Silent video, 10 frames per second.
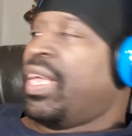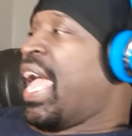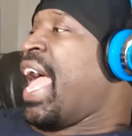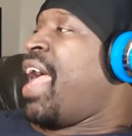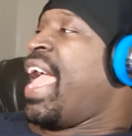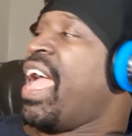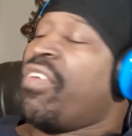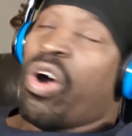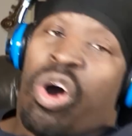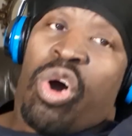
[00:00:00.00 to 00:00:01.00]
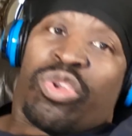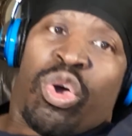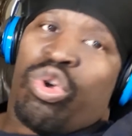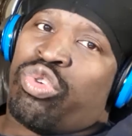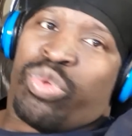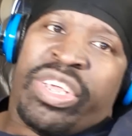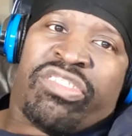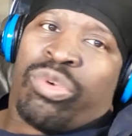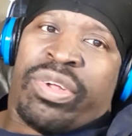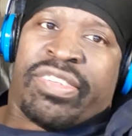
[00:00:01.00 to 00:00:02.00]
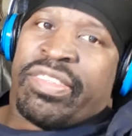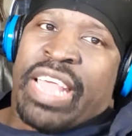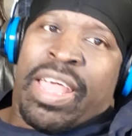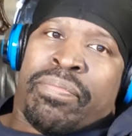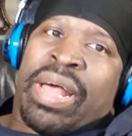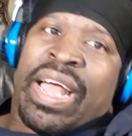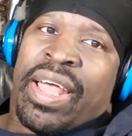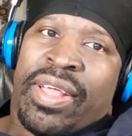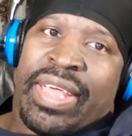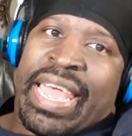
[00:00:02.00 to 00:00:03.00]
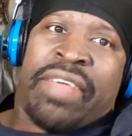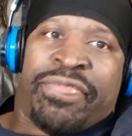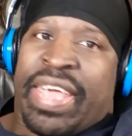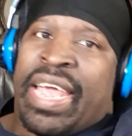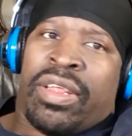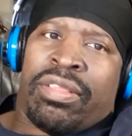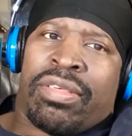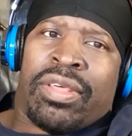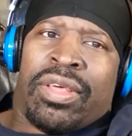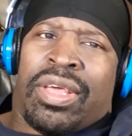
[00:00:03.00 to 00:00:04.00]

I have all those resources at my advantage.